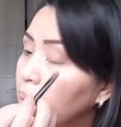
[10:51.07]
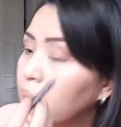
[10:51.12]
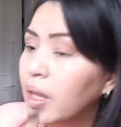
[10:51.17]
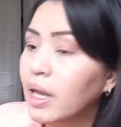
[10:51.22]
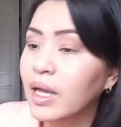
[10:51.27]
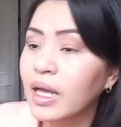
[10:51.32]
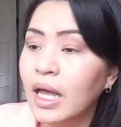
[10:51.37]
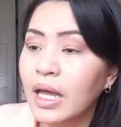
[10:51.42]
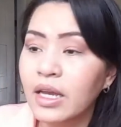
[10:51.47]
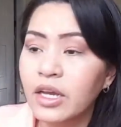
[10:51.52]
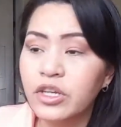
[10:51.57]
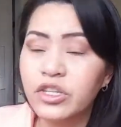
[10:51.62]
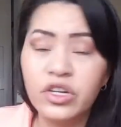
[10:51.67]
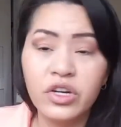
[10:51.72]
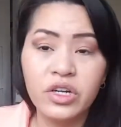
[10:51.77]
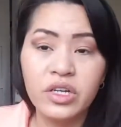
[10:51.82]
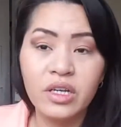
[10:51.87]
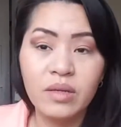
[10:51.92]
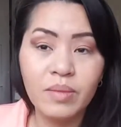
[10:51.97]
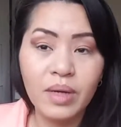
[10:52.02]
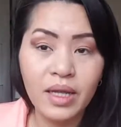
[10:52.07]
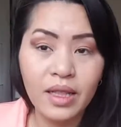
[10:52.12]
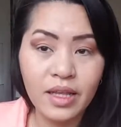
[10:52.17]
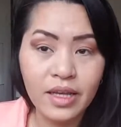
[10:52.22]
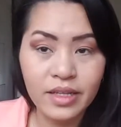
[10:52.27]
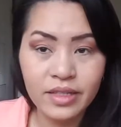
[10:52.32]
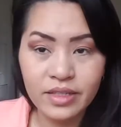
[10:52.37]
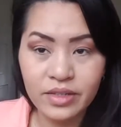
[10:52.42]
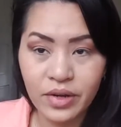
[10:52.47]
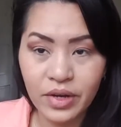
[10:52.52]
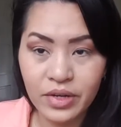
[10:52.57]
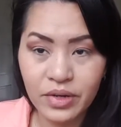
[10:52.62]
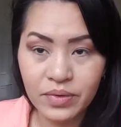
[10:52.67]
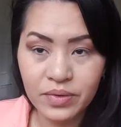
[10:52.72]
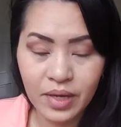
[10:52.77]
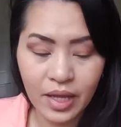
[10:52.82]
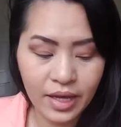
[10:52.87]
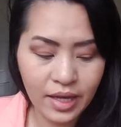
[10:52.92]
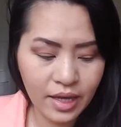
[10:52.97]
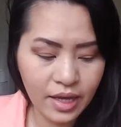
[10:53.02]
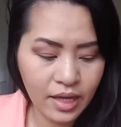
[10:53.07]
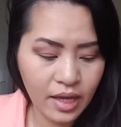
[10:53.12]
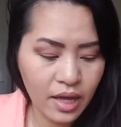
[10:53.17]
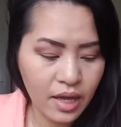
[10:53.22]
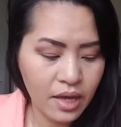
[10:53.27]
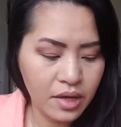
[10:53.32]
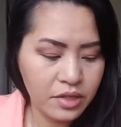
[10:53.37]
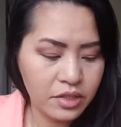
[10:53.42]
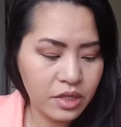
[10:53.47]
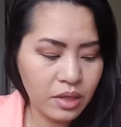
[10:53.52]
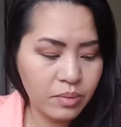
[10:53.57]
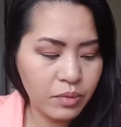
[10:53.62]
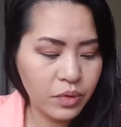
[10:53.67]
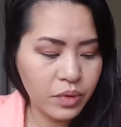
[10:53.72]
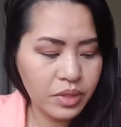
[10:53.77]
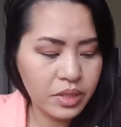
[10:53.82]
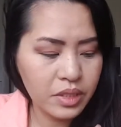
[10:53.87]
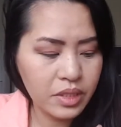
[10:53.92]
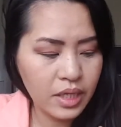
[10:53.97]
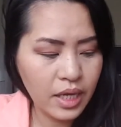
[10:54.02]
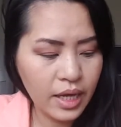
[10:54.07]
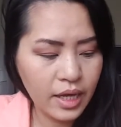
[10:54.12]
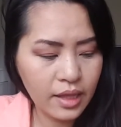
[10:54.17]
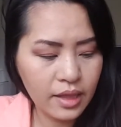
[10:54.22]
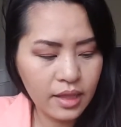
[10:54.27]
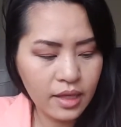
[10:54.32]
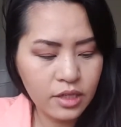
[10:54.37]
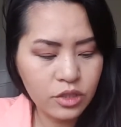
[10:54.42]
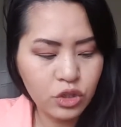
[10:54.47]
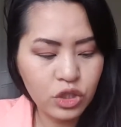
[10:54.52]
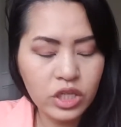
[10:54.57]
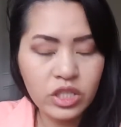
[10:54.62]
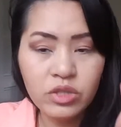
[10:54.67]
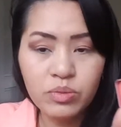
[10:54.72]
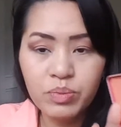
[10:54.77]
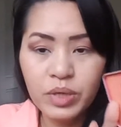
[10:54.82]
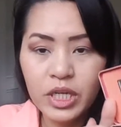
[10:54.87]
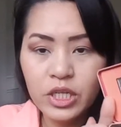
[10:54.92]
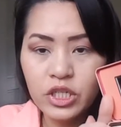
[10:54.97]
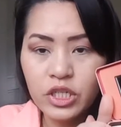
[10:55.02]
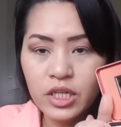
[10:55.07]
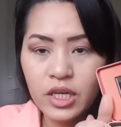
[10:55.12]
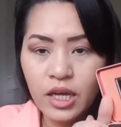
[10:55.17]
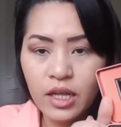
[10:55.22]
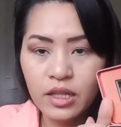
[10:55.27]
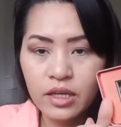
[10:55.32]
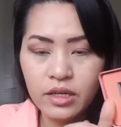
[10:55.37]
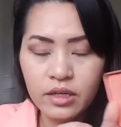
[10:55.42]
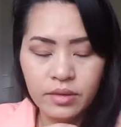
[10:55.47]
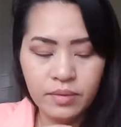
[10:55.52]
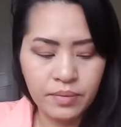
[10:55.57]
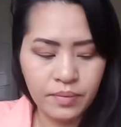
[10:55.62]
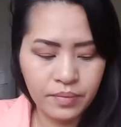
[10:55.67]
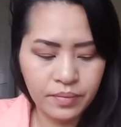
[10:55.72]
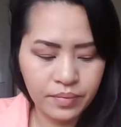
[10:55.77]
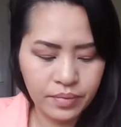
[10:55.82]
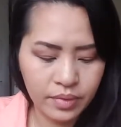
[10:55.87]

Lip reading: And that kind of darkened my lid, so I don't like it. So I'm going to take the just peachy color.